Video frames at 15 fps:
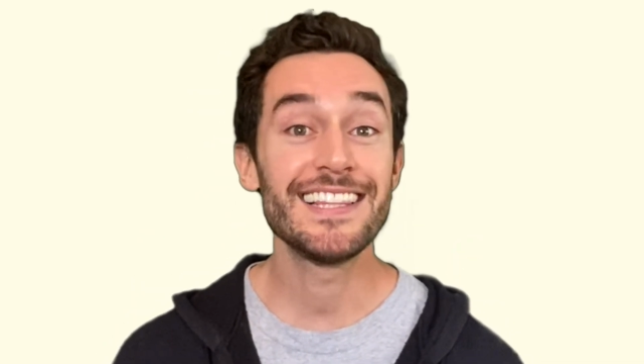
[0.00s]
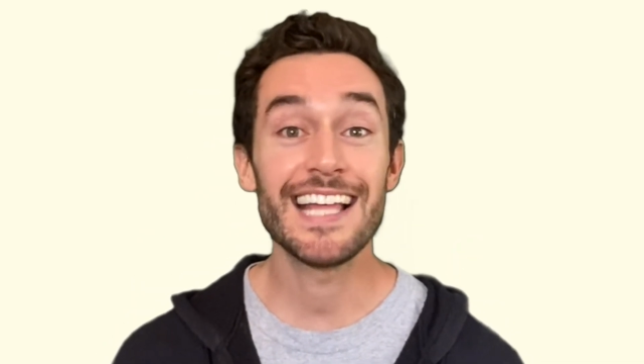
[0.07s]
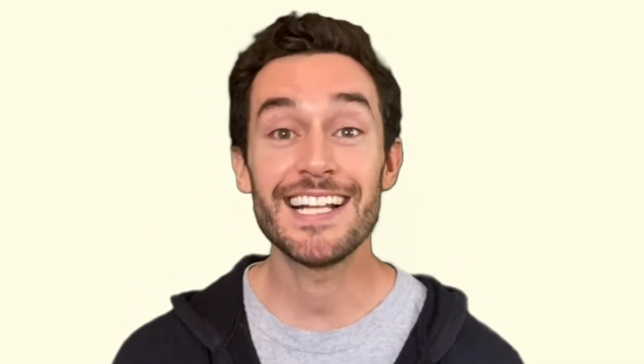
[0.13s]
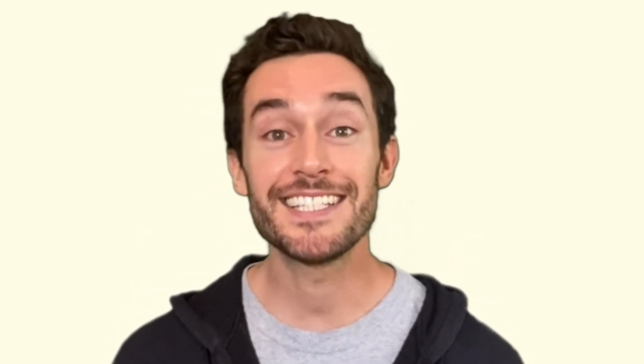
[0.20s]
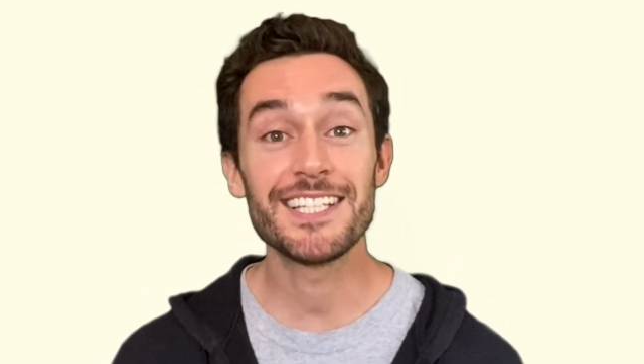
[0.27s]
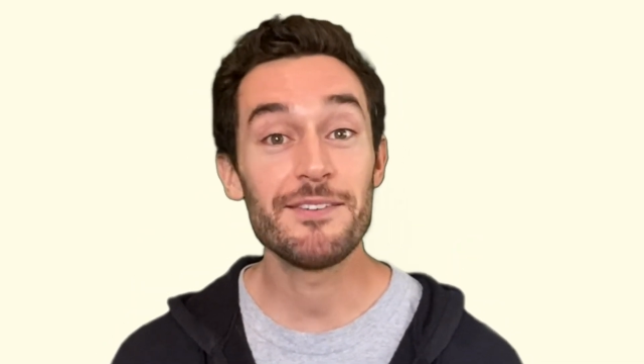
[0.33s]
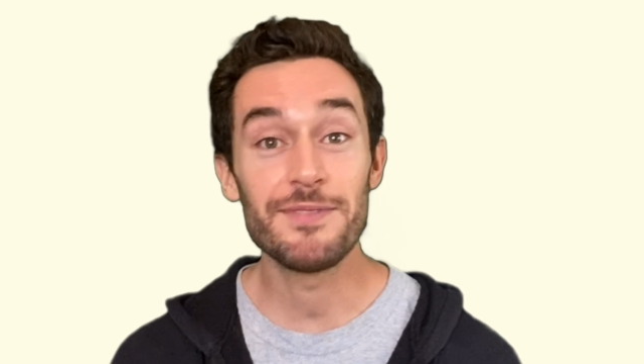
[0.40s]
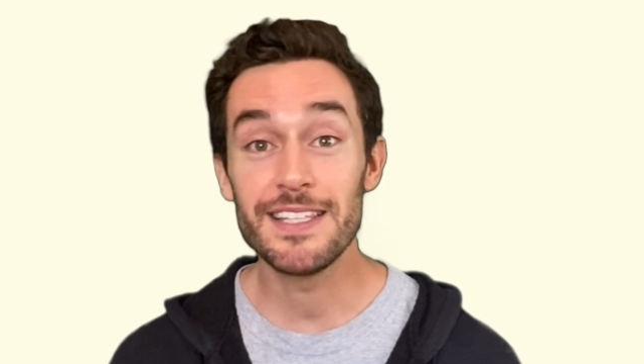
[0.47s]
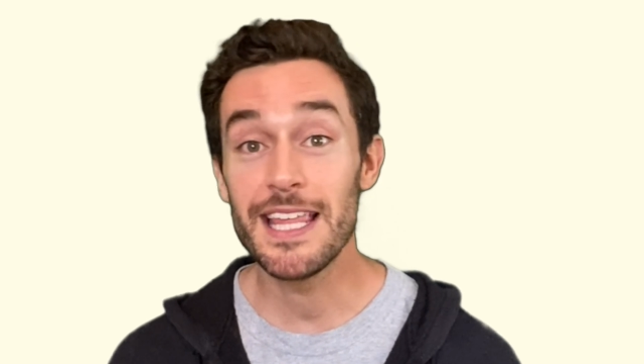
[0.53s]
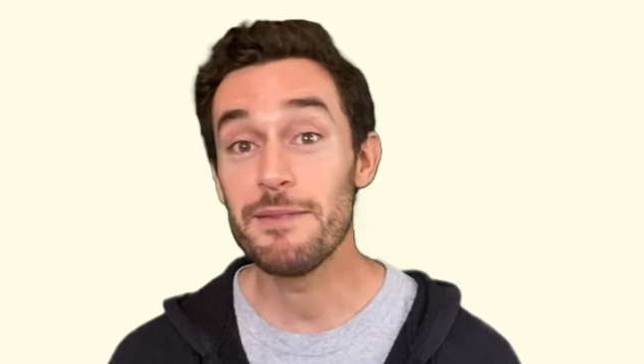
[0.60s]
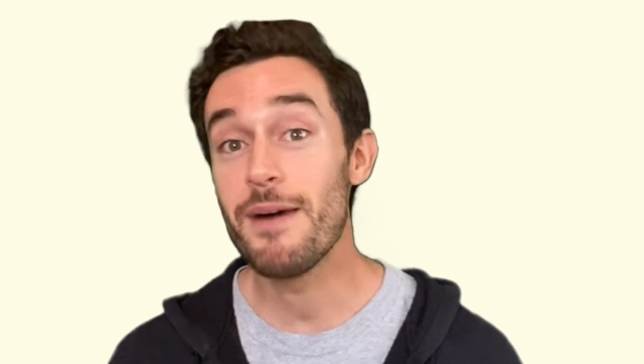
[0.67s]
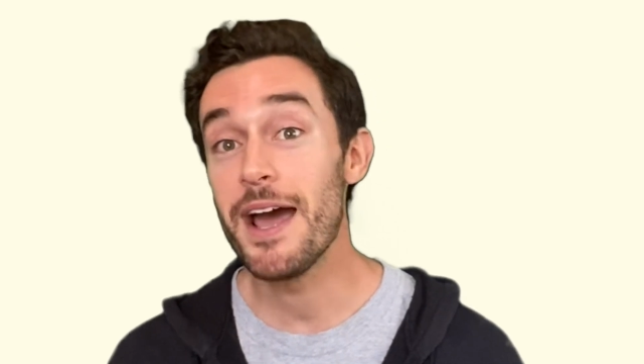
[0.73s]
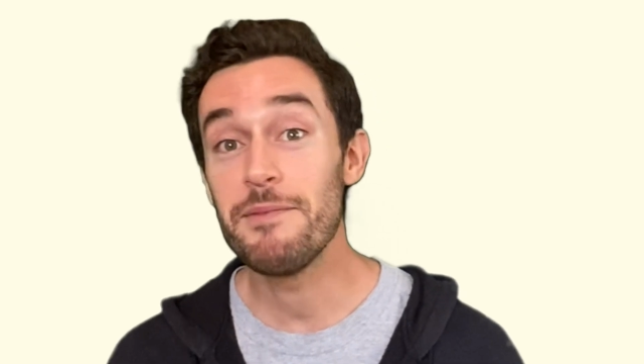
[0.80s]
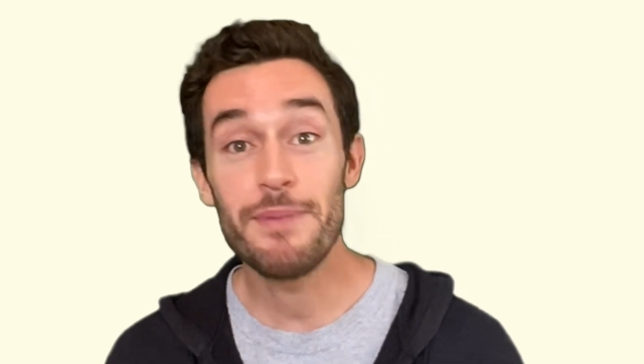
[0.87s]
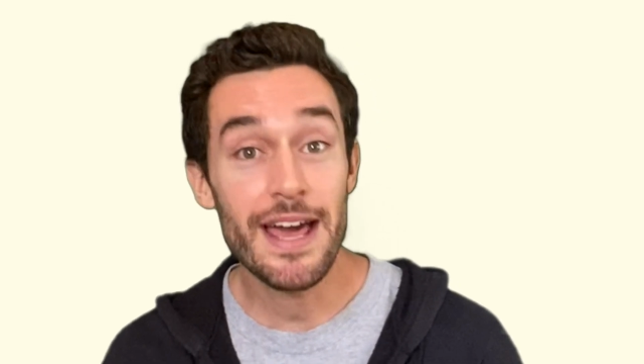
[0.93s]
that's something they
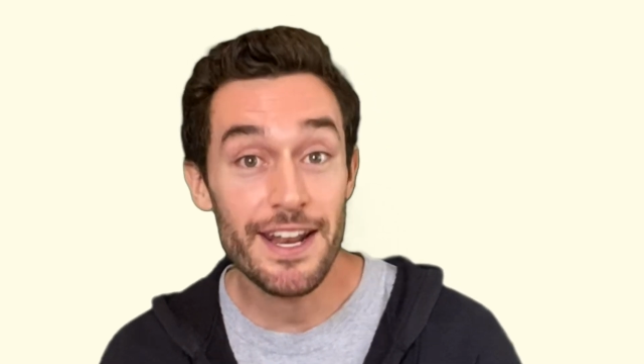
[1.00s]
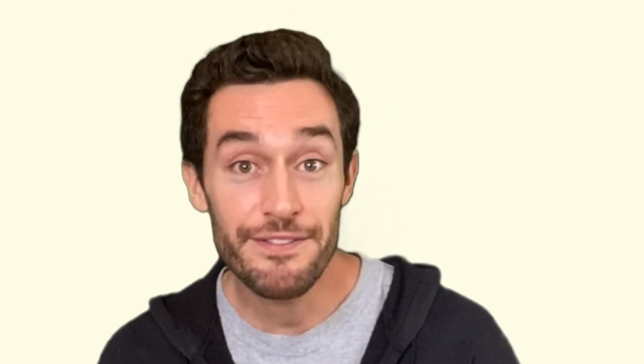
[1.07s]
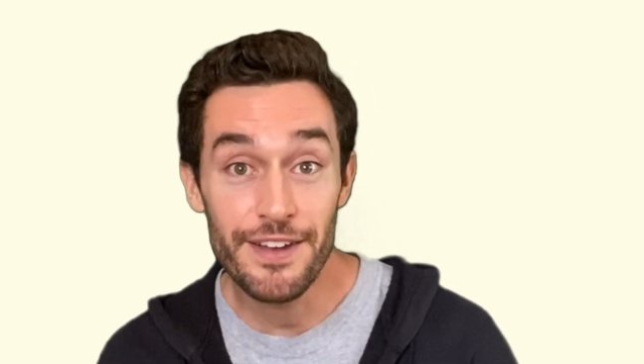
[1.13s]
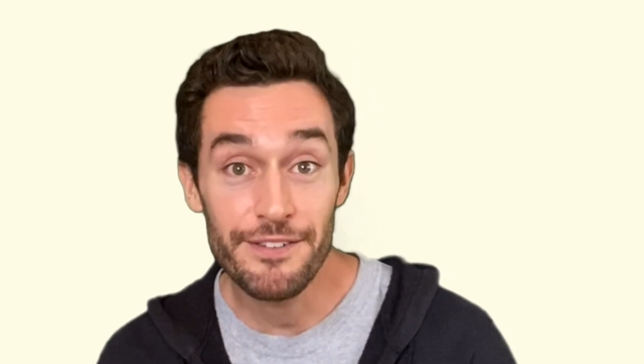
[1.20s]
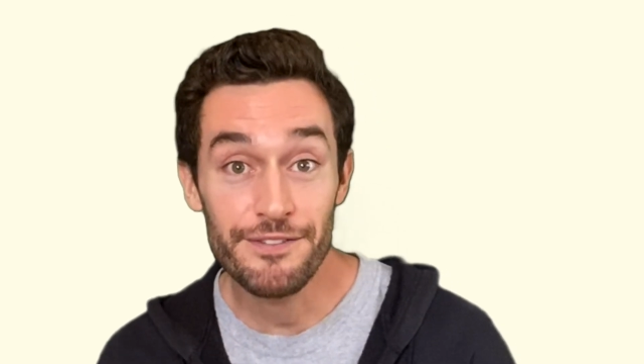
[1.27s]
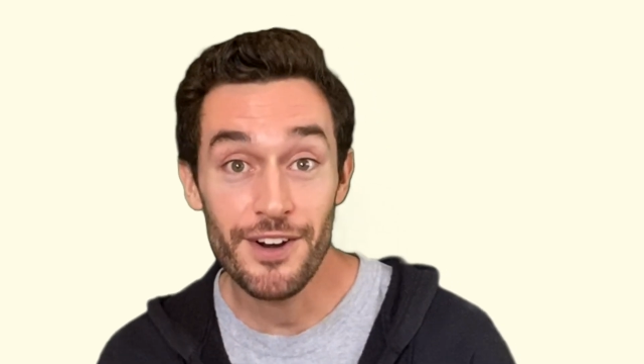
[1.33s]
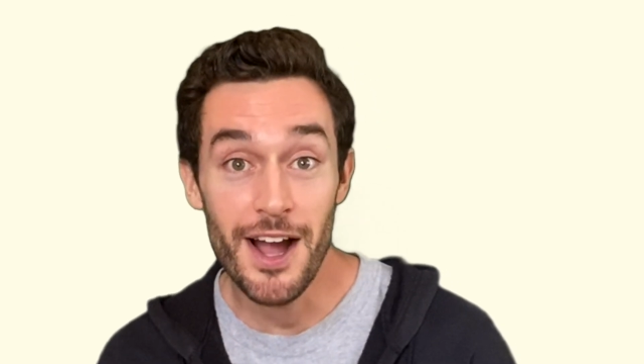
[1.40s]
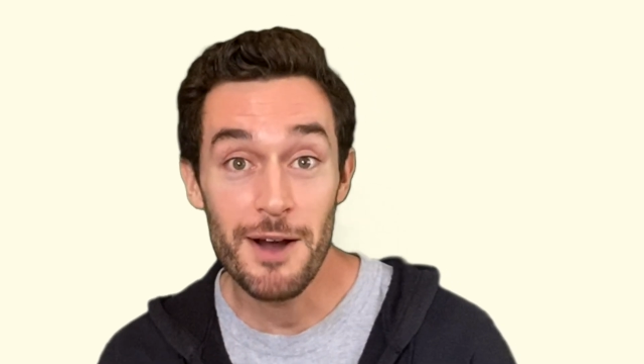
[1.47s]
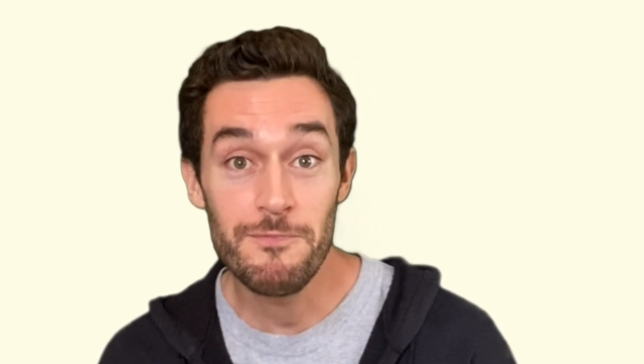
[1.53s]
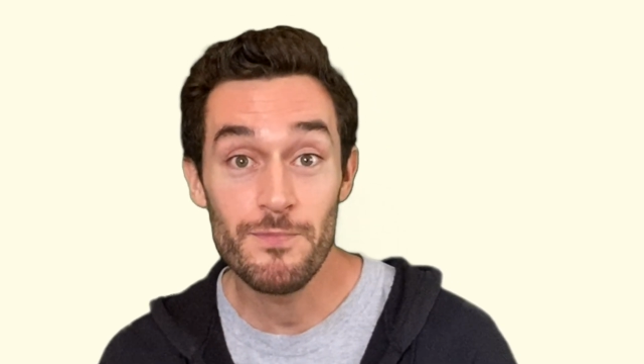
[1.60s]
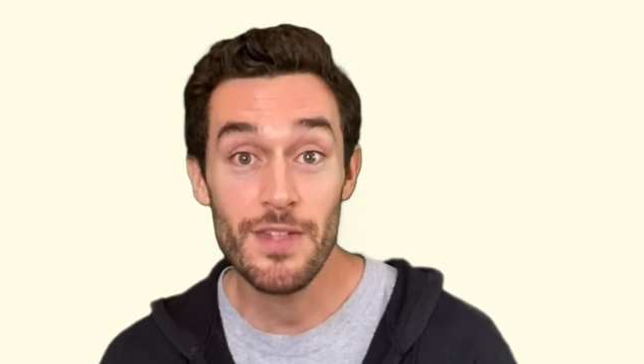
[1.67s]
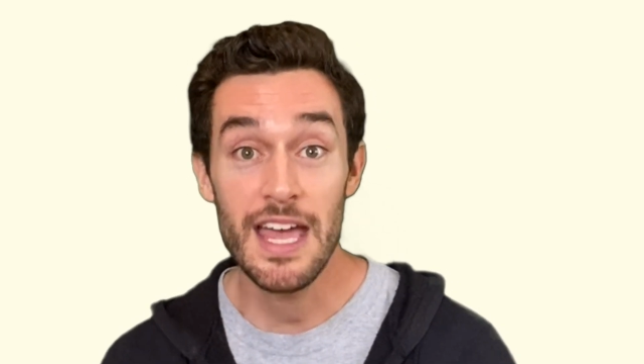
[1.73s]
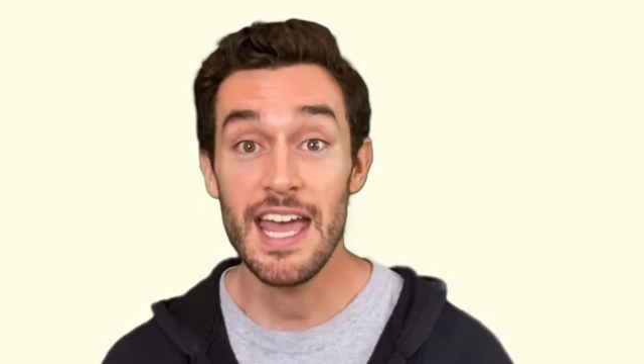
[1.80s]
might benefit from.